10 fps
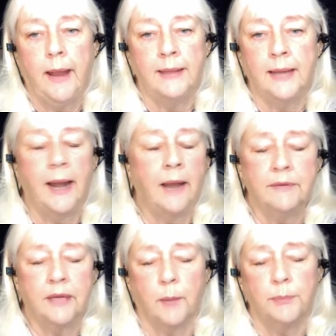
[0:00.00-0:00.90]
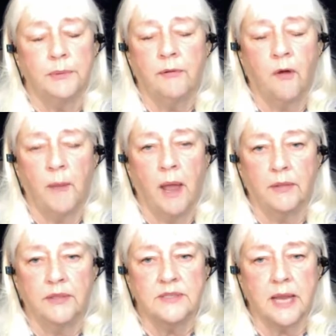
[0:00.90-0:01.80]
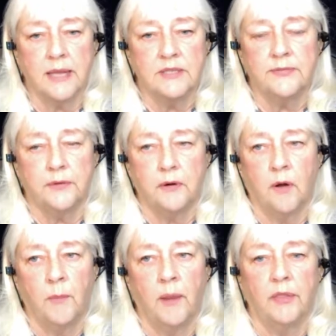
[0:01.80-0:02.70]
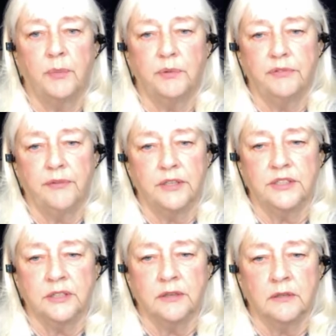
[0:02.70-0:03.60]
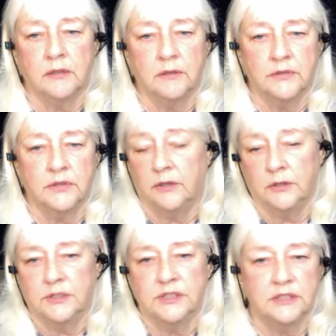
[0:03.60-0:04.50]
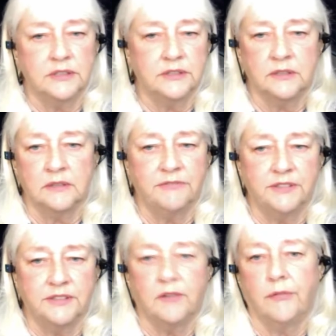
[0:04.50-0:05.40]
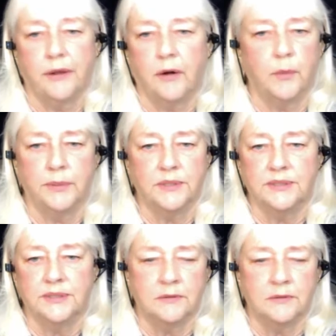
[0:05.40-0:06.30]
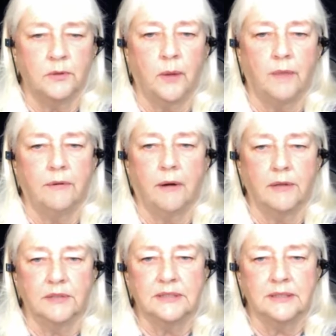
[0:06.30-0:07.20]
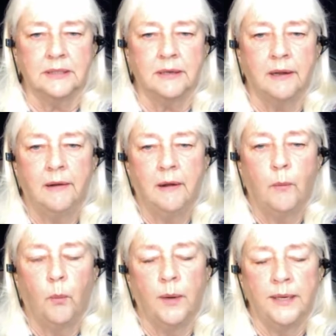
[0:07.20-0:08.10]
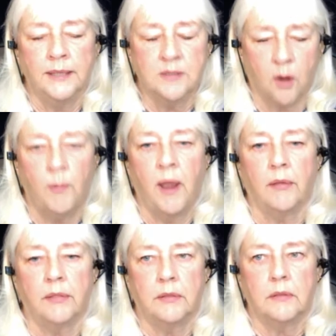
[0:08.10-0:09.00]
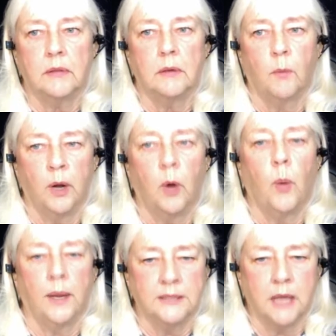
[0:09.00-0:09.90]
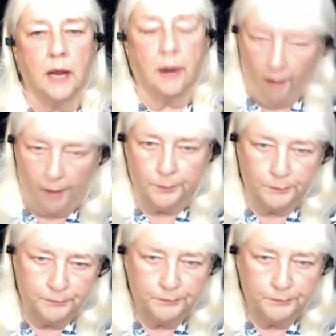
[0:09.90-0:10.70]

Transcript: And then I have a couple of home health sites for home health professional nurses and physical therapists and whoever else. And one is homehealth101.com.